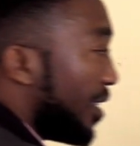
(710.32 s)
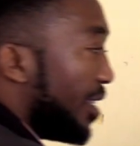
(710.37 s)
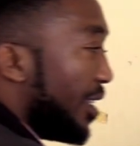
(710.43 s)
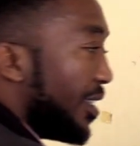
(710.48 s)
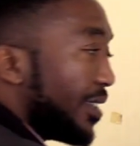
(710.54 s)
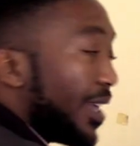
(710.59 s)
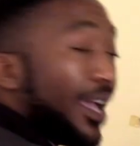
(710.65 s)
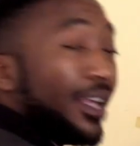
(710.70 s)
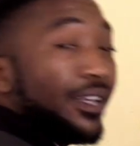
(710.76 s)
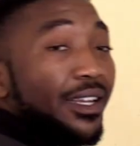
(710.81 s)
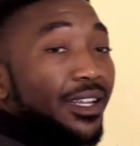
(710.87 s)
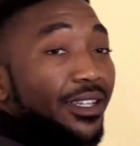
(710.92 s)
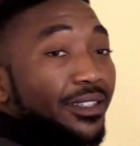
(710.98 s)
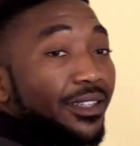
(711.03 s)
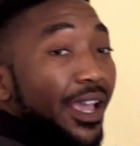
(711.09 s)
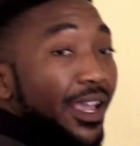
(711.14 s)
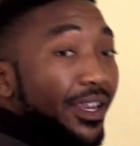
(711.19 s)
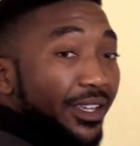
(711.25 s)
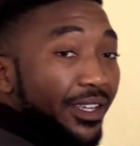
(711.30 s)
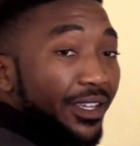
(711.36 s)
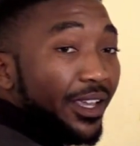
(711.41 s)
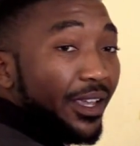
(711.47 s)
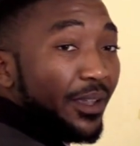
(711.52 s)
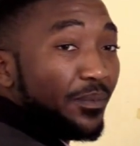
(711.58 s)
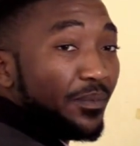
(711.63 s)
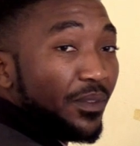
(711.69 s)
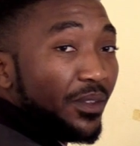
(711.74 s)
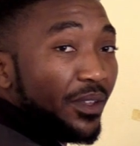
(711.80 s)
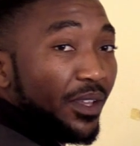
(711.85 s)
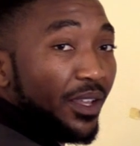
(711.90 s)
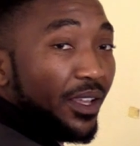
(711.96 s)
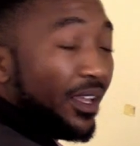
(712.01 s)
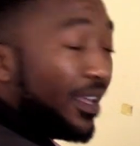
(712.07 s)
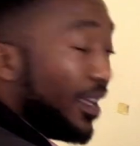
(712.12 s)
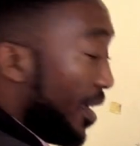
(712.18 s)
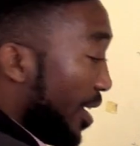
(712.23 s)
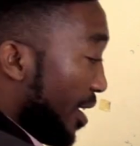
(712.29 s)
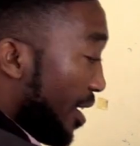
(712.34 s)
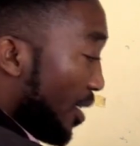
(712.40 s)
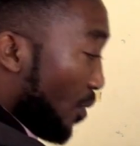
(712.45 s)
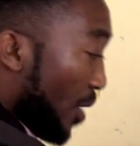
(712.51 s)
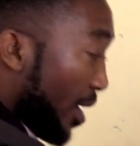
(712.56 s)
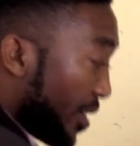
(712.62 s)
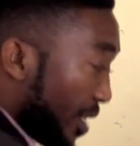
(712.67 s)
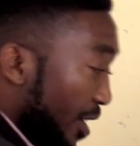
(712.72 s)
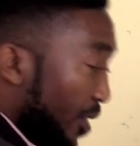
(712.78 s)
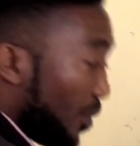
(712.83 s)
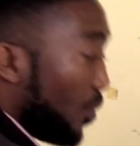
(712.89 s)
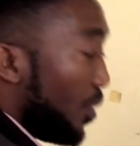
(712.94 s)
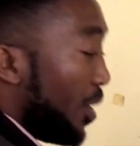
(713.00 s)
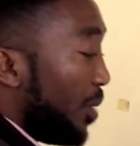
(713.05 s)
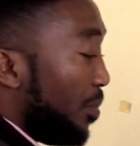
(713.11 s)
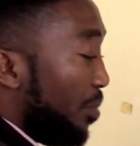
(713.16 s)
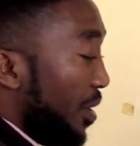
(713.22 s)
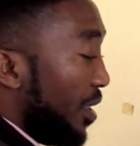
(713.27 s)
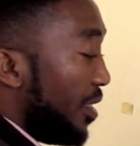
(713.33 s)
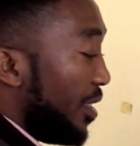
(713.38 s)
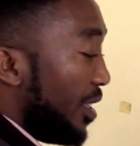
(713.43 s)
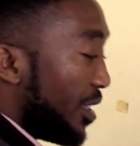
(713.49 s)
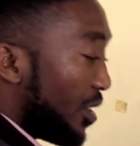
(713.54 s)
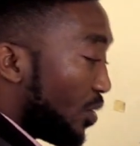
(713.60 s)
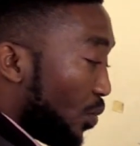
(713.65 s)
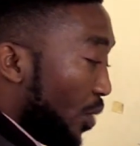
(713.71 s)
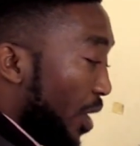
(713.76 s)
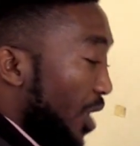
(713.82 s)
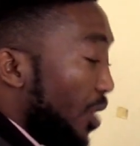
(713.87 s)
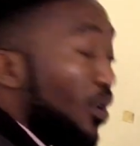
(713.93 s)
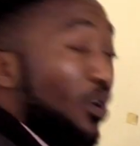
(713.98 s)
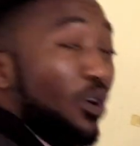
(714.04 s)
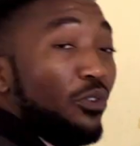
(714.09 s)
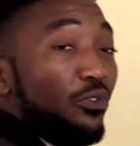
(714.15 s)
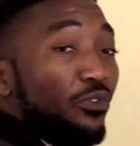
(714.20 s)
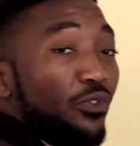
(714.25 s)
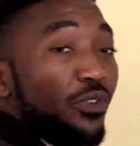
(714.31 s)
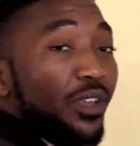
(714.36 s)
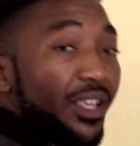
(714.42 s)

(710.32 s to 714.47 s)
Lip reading: the sign here, and the quadrant will be this way of